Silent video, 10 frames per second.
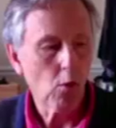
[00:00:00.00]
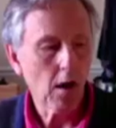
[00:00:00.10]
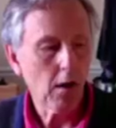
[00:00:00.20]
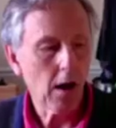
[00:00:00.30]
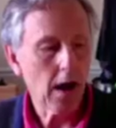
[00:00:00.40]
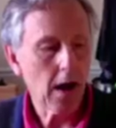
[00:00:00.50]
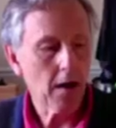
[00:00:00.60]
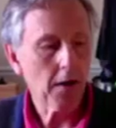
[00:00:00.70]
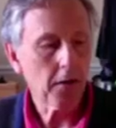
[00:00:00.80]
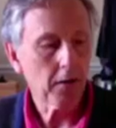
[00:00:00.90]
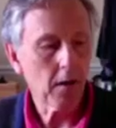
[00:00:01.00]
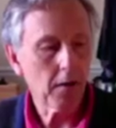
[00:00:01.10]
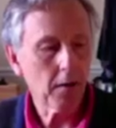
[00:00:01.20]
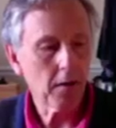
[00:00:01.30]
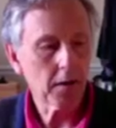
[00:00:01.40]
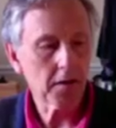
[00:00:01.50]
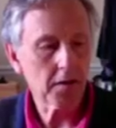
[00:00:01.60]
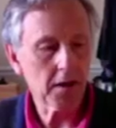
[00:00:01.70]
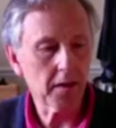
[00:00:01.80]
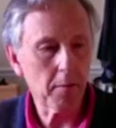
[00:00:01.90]
Well, I think this is
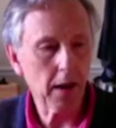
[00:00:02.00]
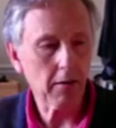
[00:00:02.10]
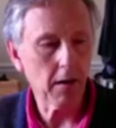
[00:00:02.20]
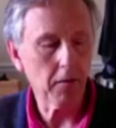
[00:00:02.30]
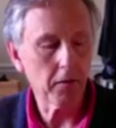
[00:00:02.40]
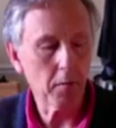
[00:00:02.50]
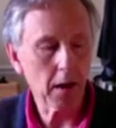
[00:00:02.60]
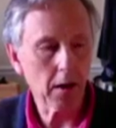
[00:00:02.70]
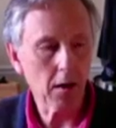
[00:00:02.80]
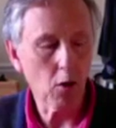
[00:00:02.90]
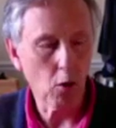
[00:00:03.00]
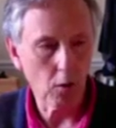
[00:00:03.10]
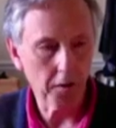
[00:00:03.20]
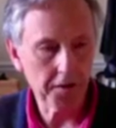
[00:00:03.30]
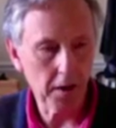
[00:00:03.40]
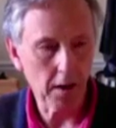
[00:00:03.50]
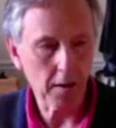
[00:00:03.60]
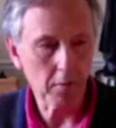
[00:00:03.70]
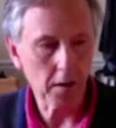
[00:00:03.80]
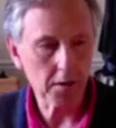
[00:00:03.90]
in the background for me all the time
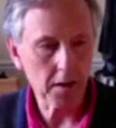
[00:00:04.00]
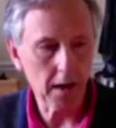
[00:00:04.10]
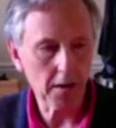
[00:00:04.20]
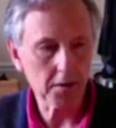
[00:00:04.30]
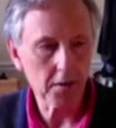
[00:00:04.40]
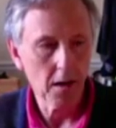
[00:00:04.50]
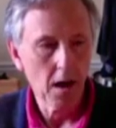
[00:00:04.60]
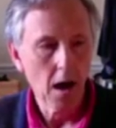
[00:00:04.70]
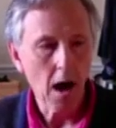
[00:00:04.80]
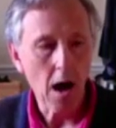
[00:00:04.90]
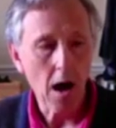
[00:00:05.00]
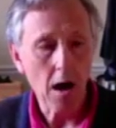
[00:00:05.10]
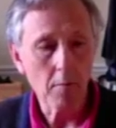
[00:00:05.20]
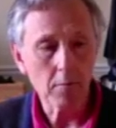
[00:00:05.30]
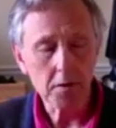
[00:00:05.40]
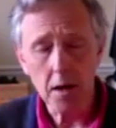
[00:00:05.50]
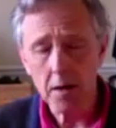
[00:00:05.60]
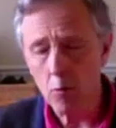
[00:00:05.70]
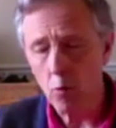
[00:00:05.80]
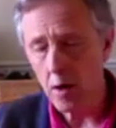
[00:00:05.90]
these days.
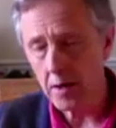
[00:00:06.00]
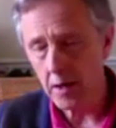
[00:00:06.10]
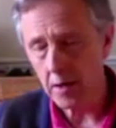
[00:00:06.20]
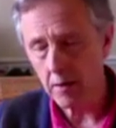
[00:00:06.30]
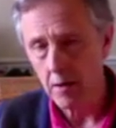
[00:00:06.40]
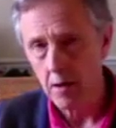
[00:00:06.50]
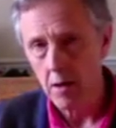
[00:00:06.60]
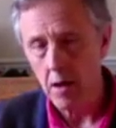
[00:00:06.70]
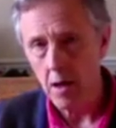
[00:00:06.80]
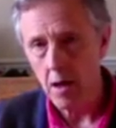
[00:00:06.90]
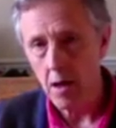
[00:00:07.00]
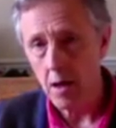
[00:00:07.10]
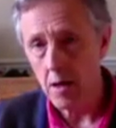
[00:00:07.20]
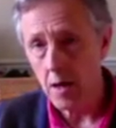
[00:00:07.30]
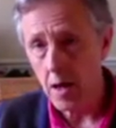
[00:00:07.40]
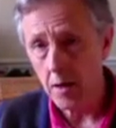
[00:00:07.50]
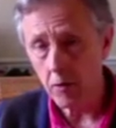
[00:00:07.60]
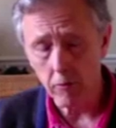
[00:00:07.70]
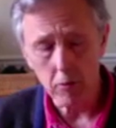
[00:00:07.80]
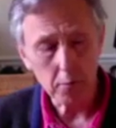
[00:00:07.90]
Certainly working in
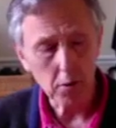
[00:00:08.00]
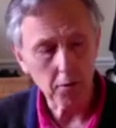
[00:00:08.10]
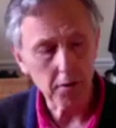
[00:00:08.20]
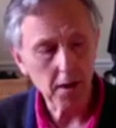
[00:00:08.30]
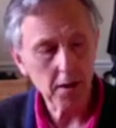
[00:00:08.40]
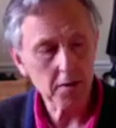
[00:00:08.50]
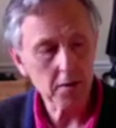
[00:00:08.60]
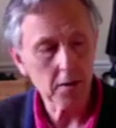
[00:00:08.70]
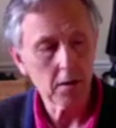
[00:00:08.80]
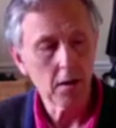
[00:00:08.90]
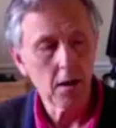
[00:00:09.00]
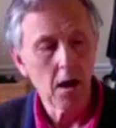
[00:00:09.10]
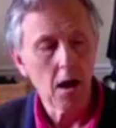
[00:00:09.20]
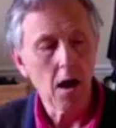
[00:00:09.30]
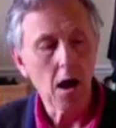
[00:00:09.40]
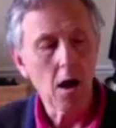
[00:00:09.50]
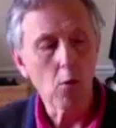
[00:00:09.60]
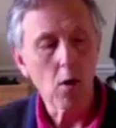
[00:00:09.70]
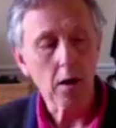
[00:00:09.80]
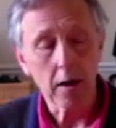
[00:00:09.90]
a group context,
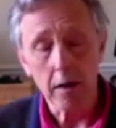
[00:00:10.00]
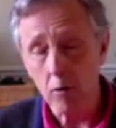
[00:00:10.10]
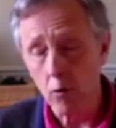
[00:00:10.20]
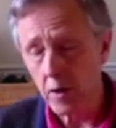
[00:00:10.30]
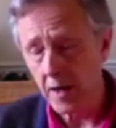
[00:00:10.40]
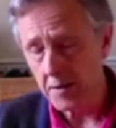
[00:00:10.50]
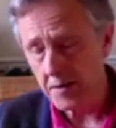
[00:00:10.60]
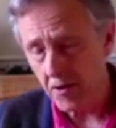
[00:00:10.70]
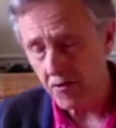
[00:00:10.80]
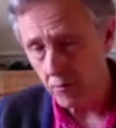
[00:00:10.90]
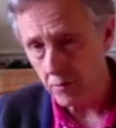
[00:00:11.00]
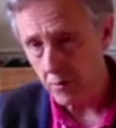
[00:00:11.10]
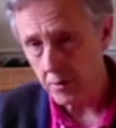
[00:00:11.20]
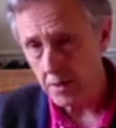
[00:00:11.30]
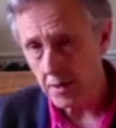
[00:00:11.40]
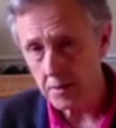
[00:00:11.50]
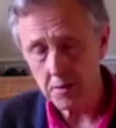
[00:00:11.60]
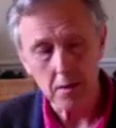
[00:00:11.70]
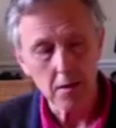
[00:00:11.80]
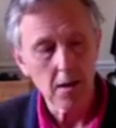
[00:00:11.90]
working in an organizational context,